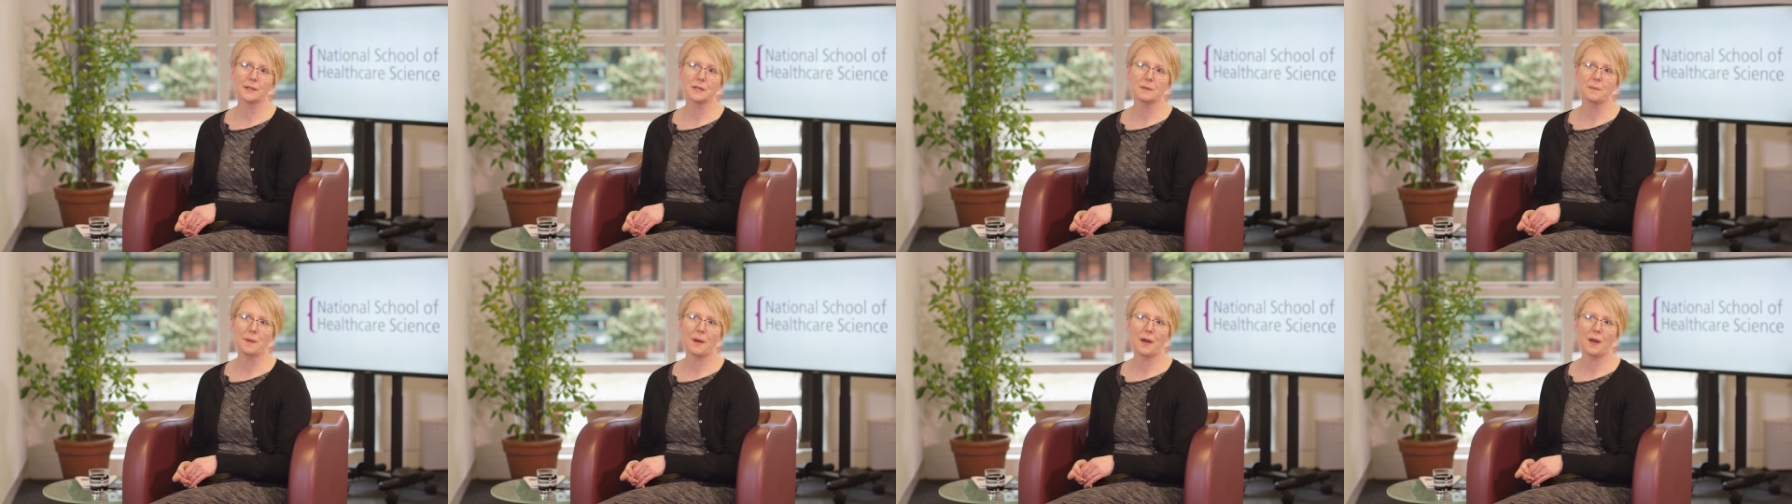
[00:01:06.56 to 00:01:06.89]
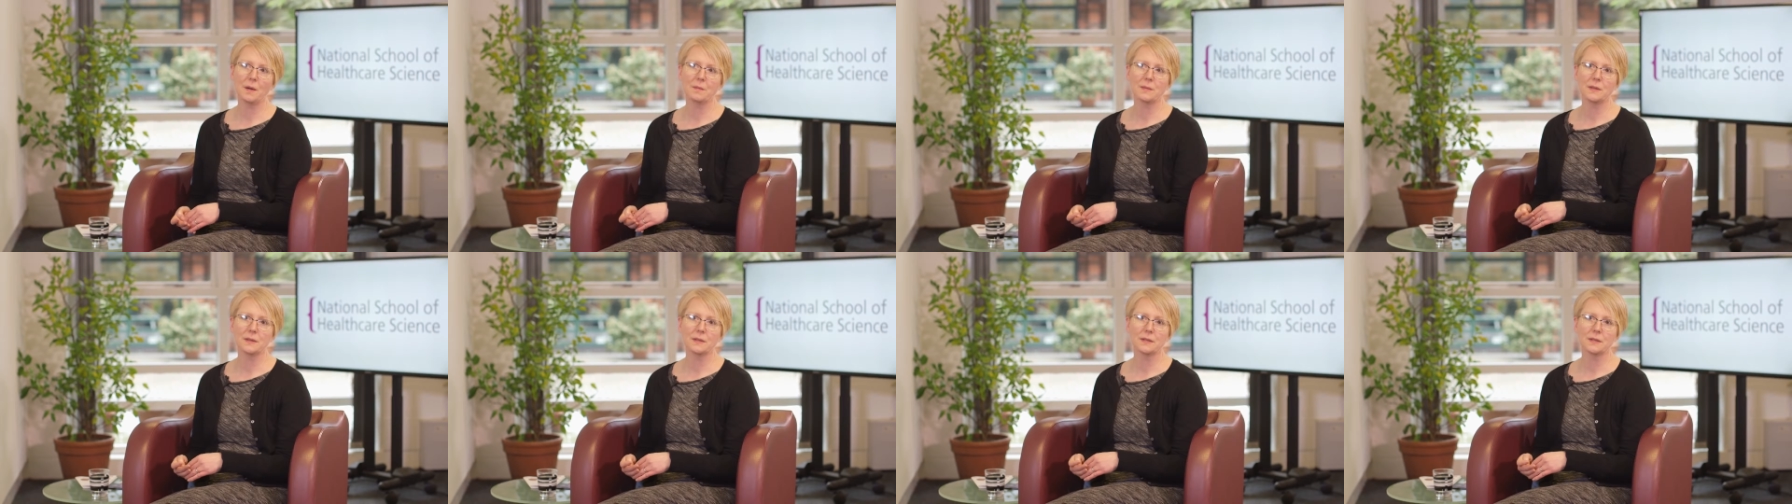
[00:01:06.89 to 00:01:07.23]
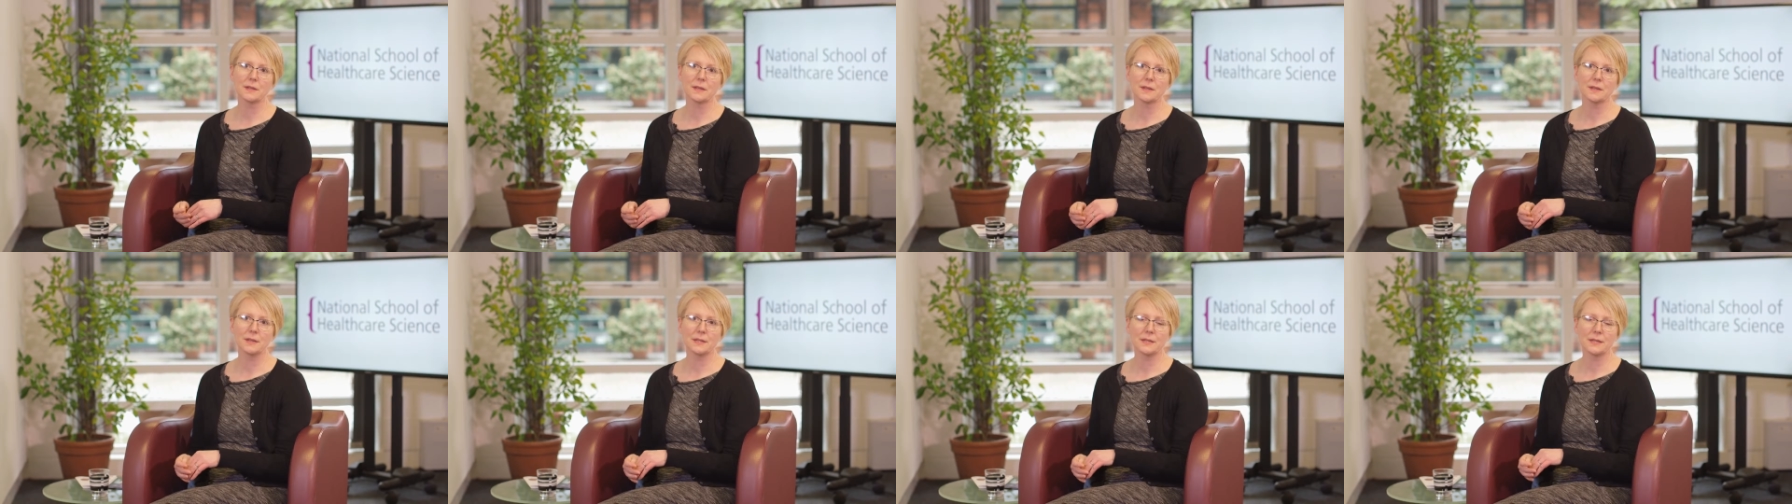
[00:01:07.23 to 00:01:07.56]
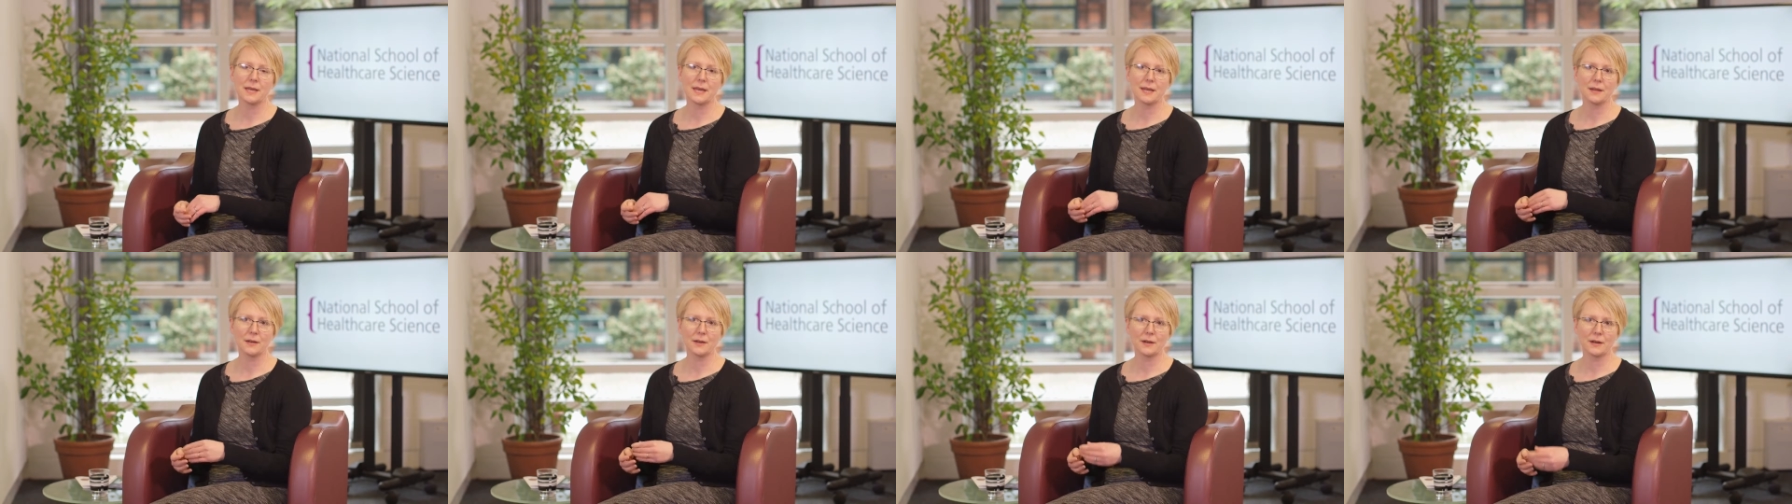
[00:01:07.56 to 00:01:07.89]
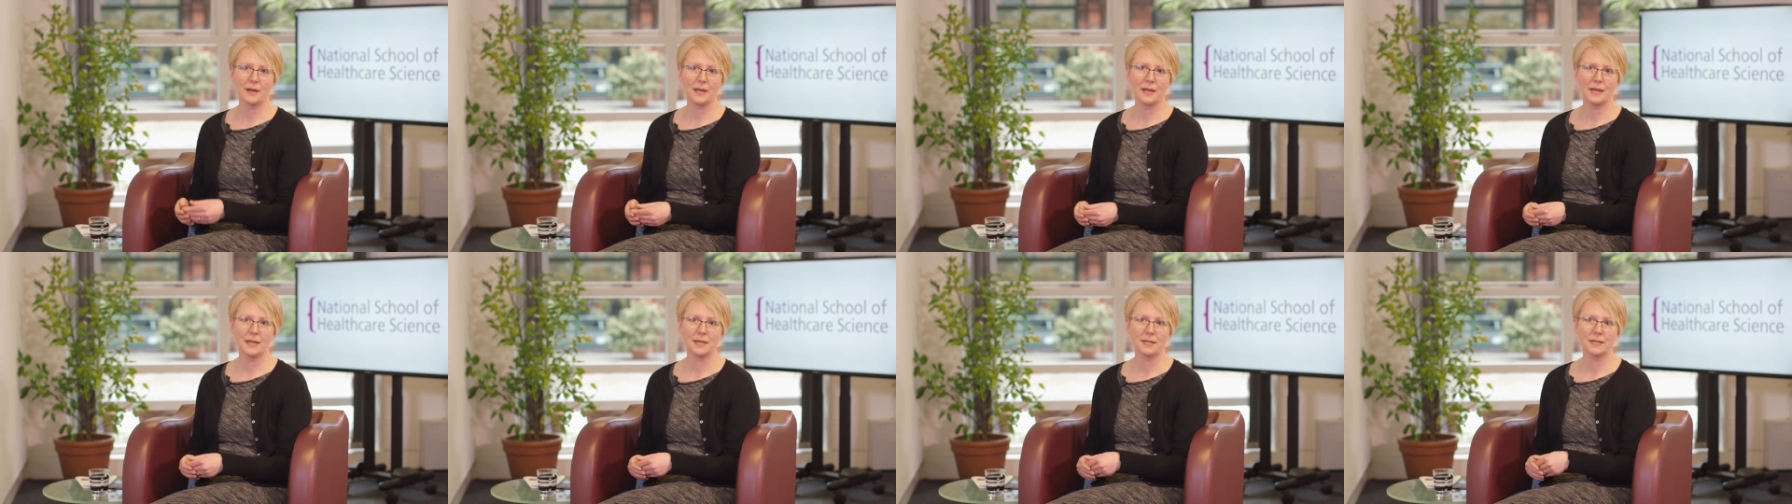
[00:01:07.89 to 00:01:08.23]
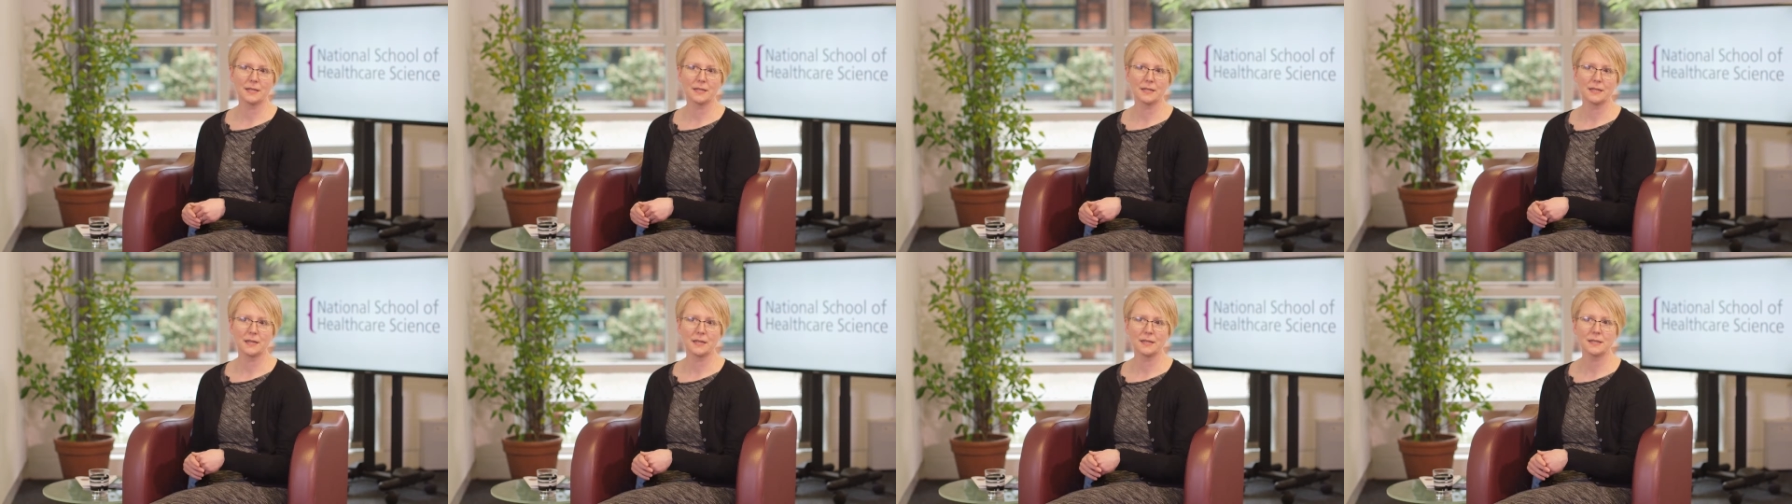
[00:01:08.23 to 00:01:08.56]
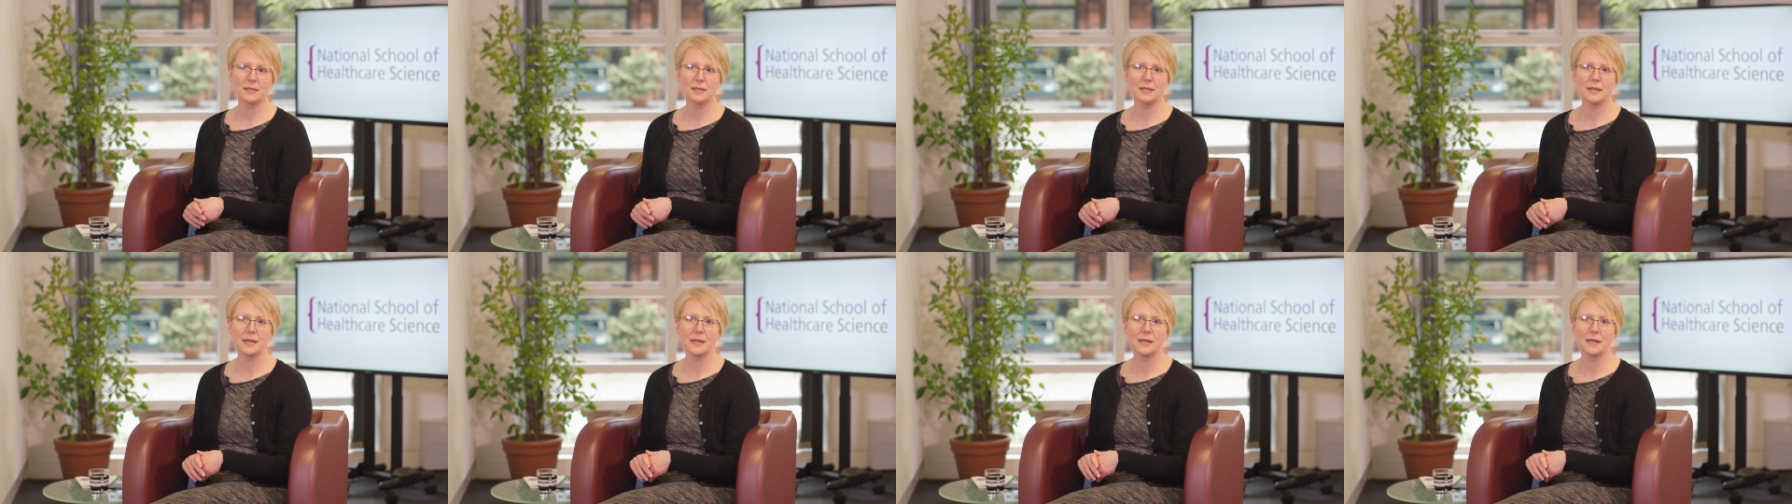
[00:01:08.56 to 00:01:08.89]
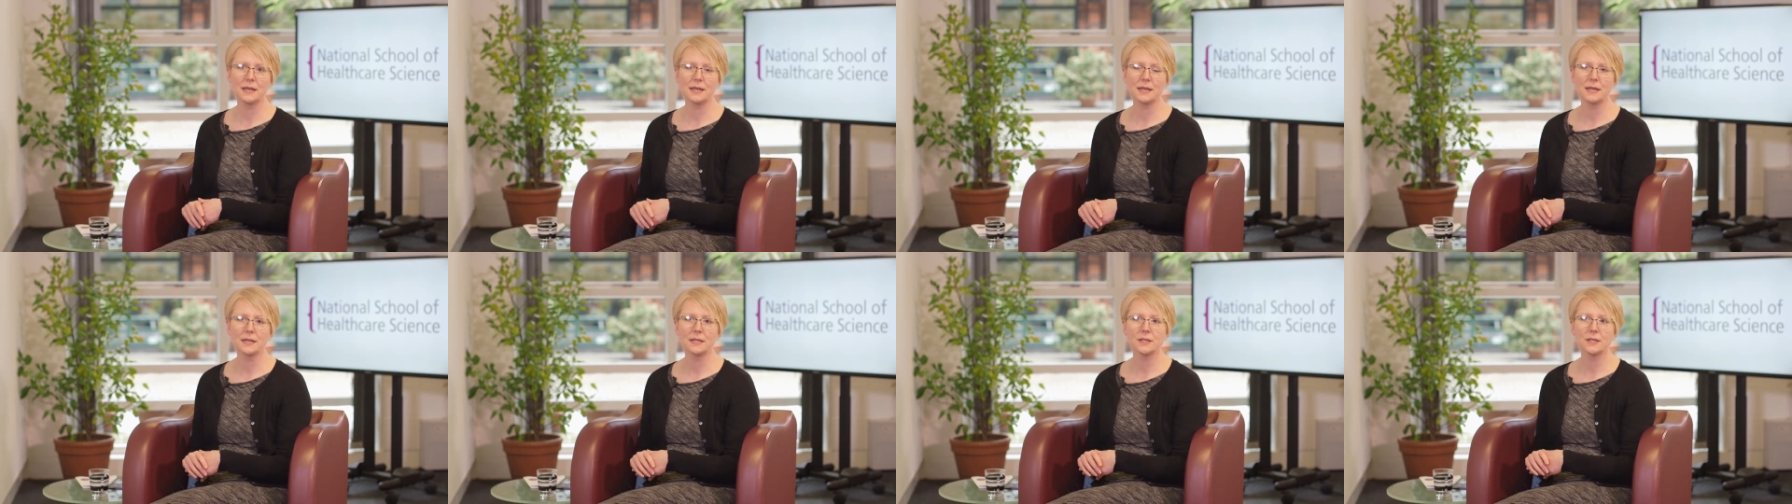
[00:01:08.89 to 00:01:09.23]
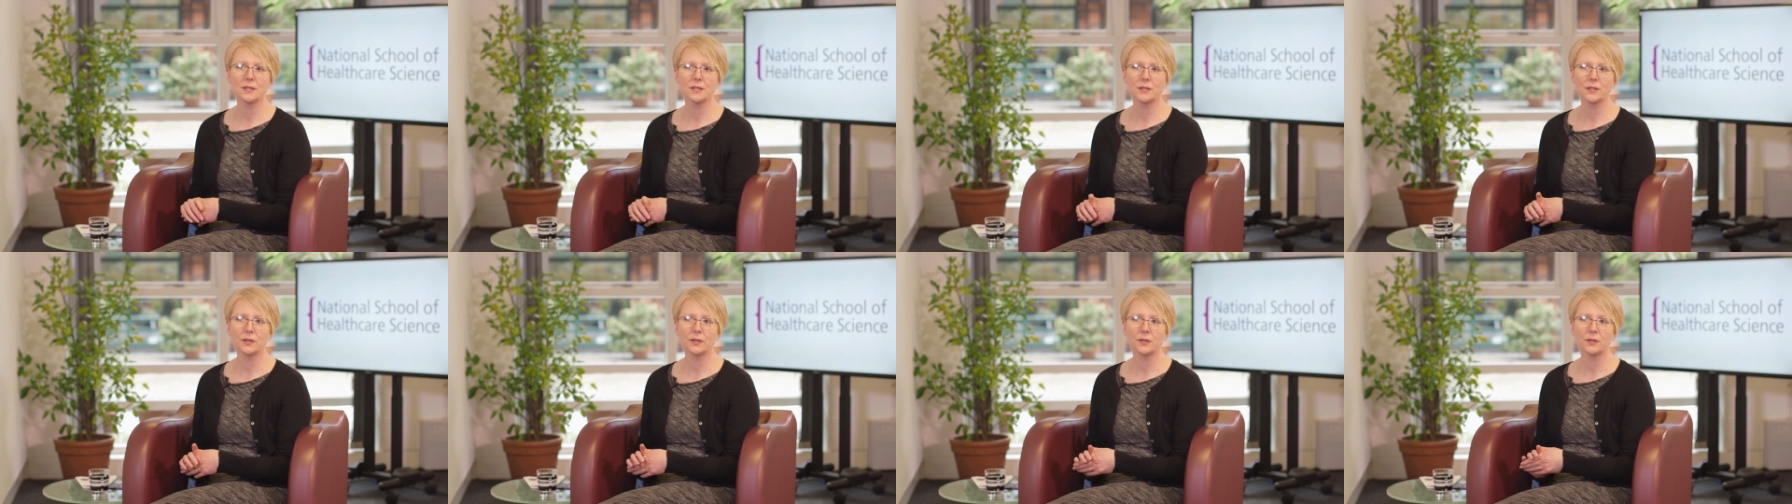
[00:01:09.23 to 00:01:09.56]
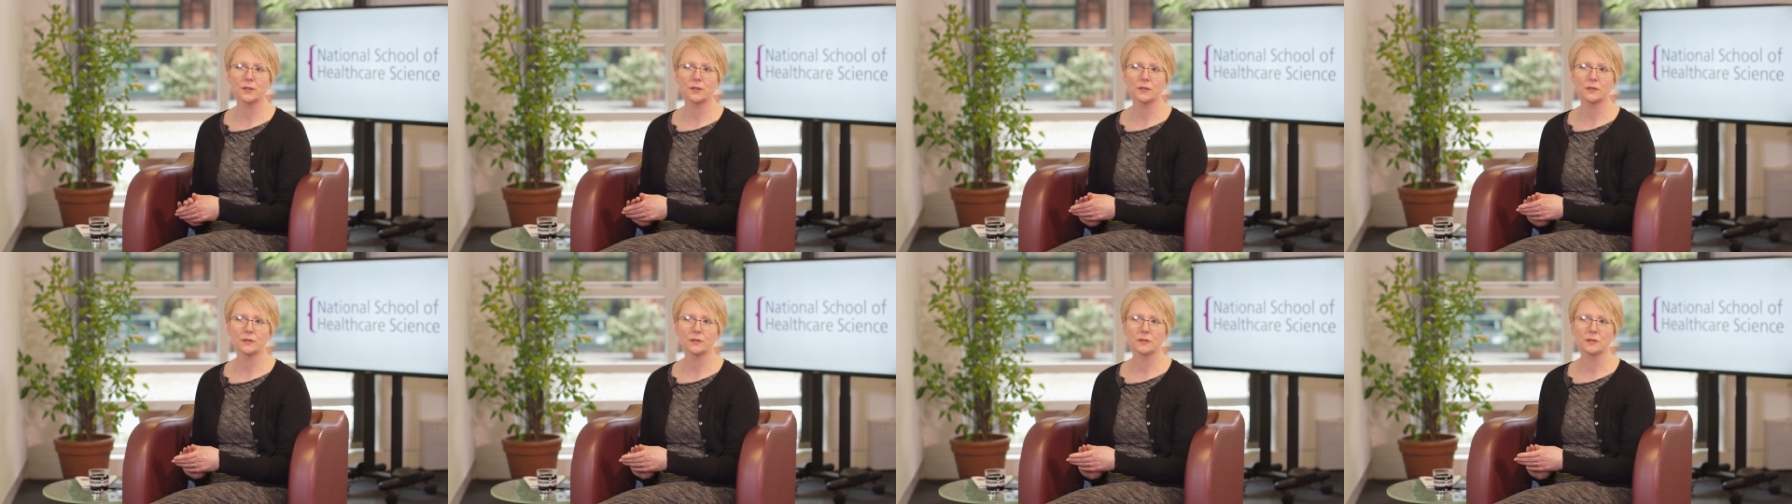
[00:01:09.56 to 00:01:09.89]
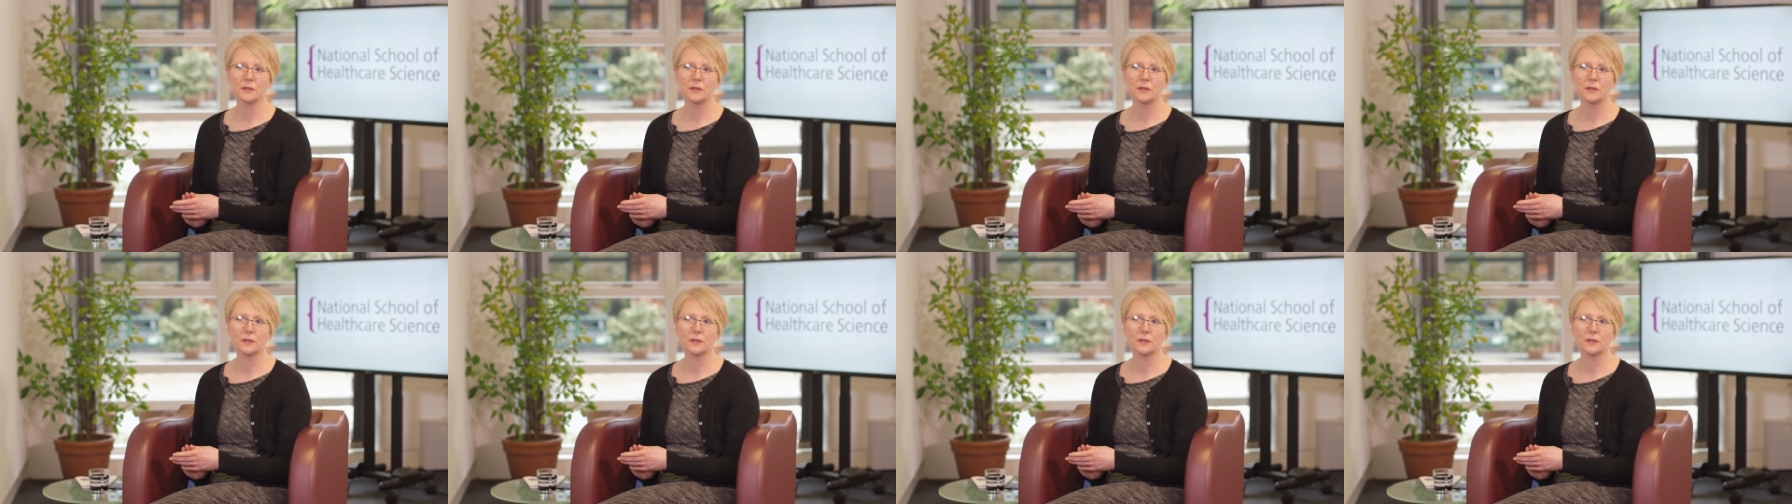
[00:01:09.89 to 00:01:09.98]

department that's going to take on a HSST needs to,